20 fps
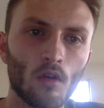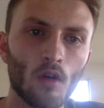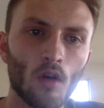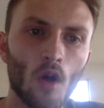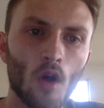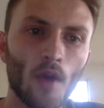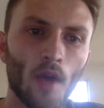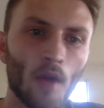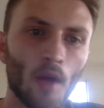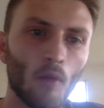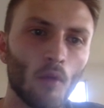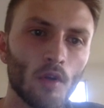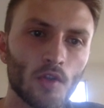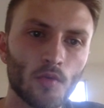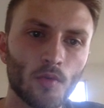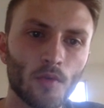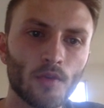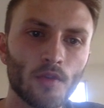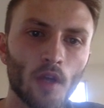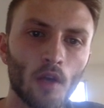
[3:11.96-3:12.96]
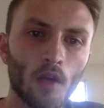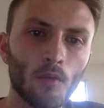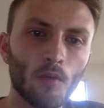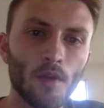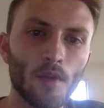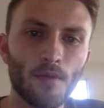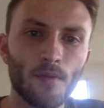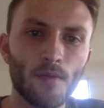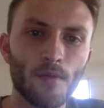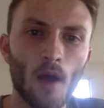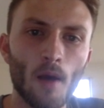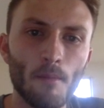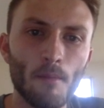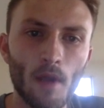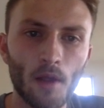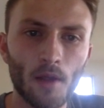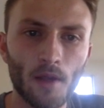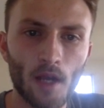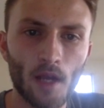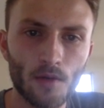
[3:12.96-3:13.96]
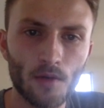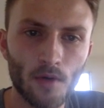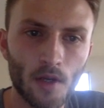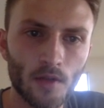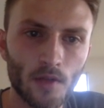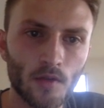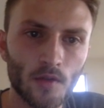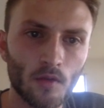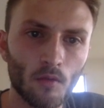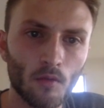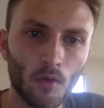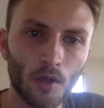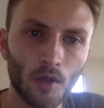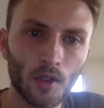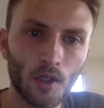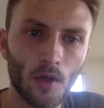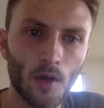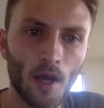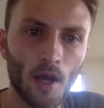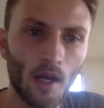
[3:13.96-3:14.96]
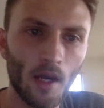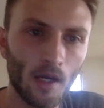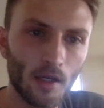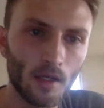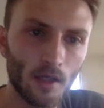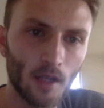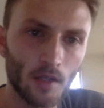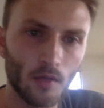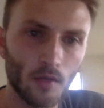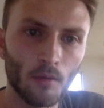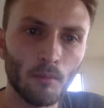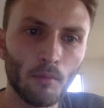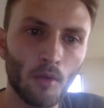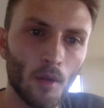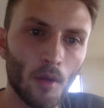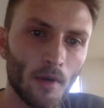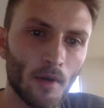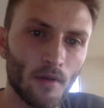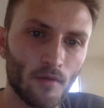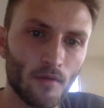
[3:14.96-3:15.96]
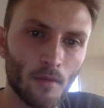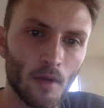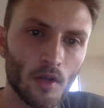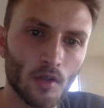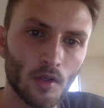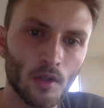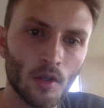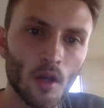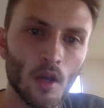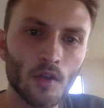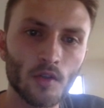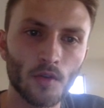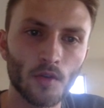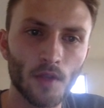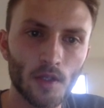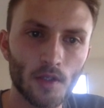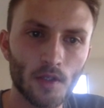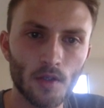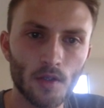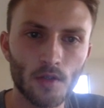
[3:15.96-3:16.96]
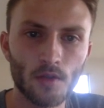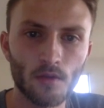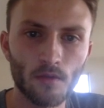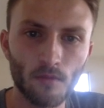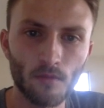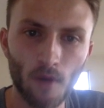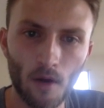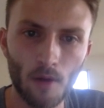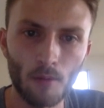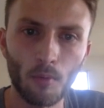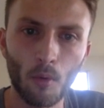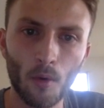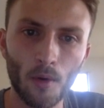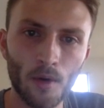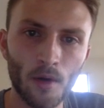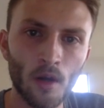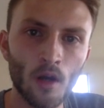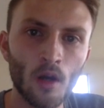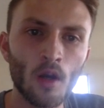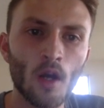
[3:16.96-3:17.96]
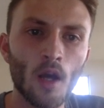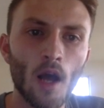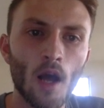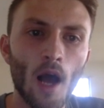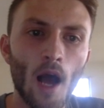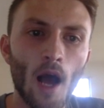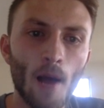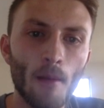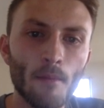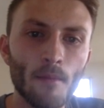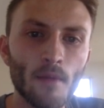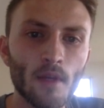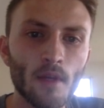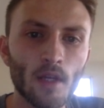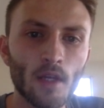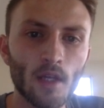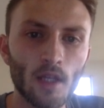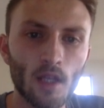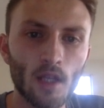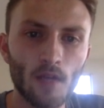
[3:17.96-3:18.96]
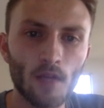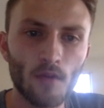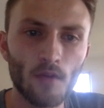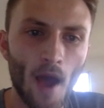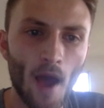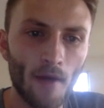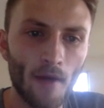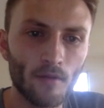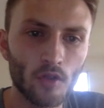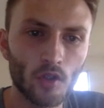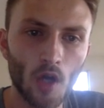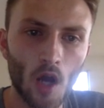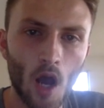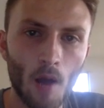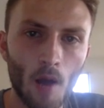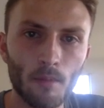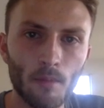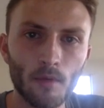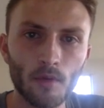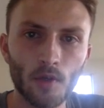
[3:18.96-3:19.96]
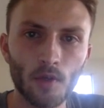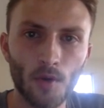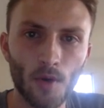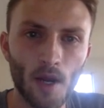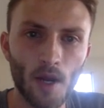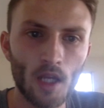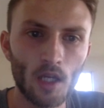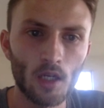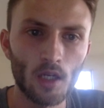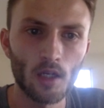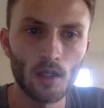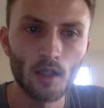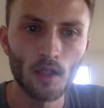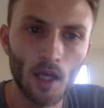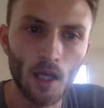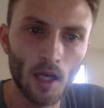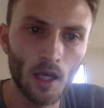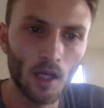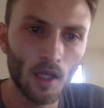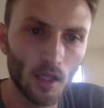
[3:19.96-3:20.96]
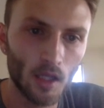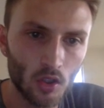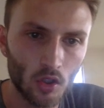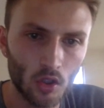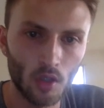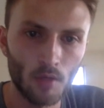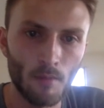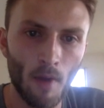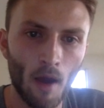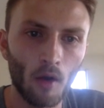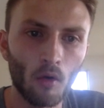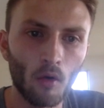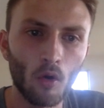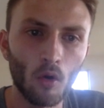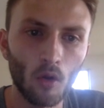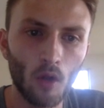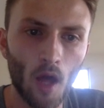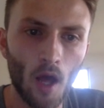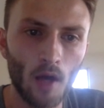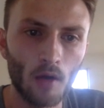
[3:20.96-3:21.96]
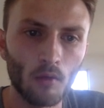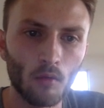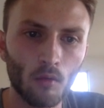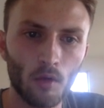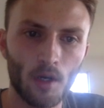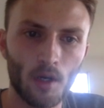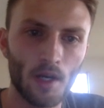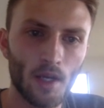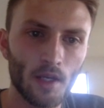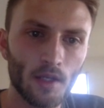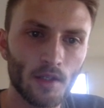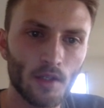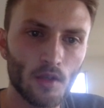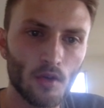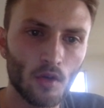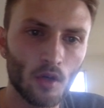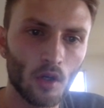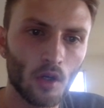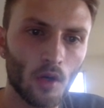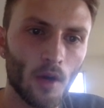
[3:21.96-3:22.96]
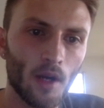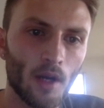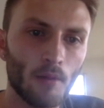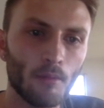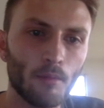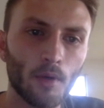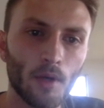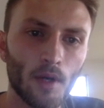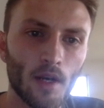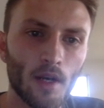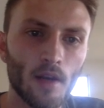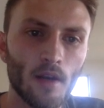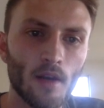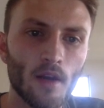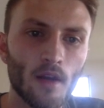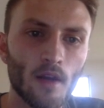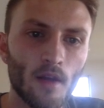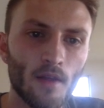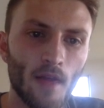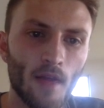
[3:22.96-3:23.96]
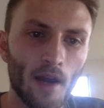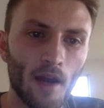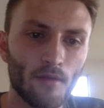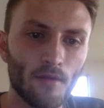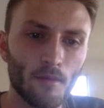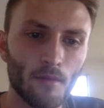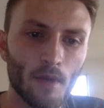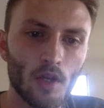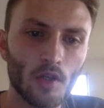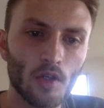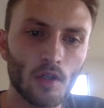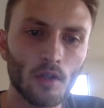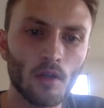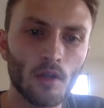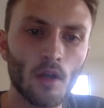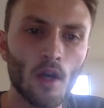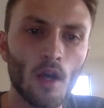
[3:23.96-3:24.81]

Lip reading: Okay, once we're done with mailing address, we're going to go ahead and get to employment information. So this is very important. If you have a job, great. It shouldn't matter a whole lot what it is, and you can go ahead and put in that information.